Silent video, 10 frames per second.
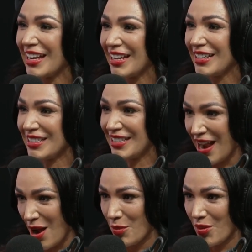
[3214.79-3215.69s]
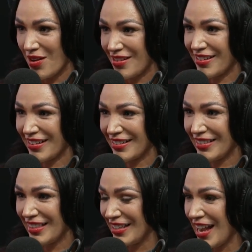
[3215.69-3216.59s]
it's tap water
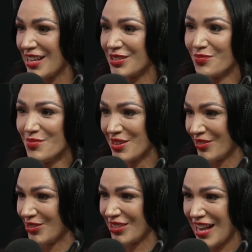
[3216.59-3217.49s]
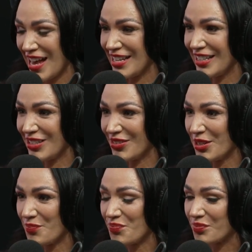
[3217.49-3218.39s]
that has minerals added to it.
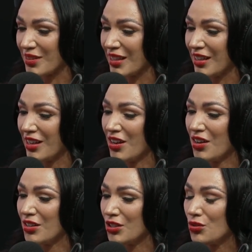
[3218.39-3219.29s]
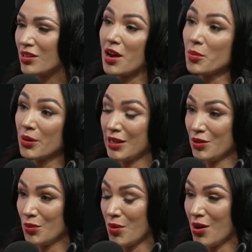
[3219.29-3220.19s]
You can upgrade
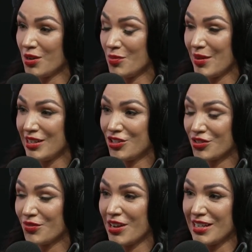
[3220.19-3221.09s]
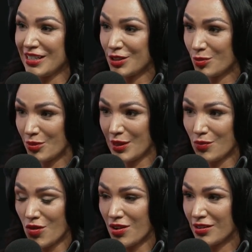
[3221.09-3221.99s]
your water by just finding
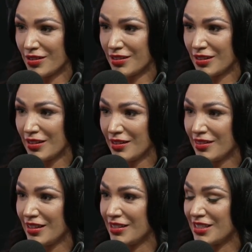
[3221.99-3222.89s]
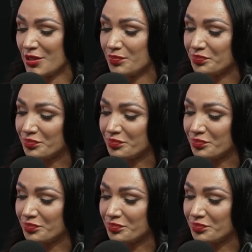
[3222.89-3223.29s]
spring water that's